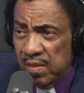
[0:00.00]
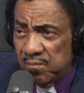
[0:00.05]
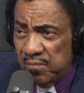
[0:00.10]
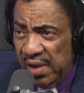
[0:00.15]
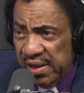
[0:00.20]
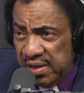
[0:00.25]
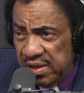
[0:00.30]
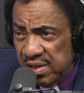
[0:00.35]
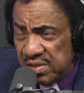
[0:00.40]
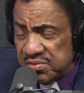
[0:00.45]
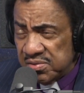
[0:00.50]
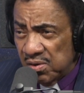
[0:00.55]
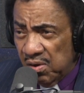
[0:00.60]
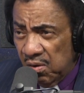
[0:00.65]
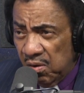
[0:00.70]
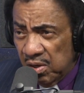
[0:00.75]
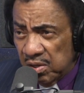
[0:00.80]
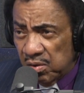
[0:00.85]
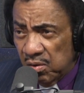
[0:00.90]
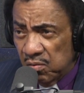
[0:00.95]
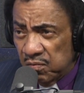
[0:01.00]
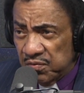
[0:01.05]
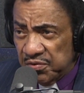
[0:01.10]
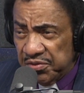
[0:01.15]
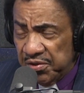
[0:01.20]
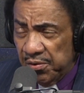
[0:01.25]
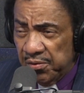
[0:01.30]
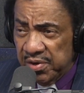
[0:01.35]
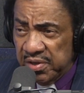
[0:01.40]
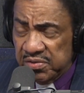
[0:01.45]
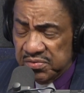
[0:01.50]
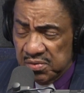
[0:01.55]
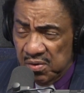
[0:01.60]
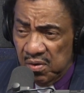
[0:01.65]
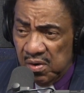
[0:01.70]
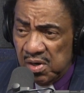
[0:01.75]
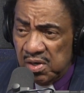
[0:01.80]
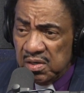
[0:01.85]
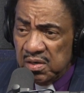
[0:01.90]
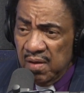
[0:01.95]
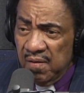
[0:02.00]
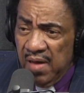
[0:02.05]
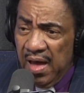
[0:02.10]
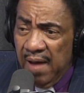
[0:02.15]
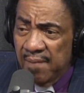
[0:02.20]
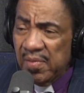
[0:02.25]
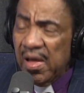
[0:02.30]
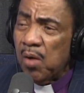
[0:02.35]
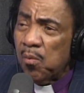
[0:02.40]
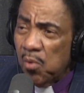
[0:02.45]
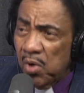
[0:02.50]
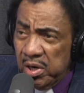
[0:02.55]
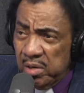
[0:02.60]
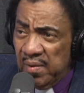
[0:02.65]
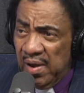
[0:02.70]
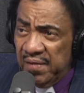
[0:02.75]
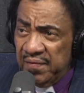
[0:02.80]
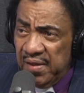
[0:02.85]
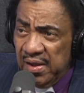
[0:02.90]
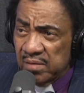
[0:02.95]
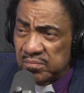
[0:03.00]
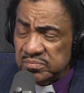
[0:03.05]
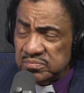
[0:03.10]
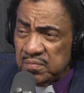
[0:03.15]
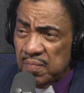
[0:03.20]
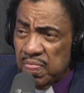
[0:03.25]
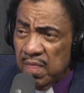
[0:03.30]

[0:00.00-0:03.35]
My kids are all over 30, so I'm not worried about them.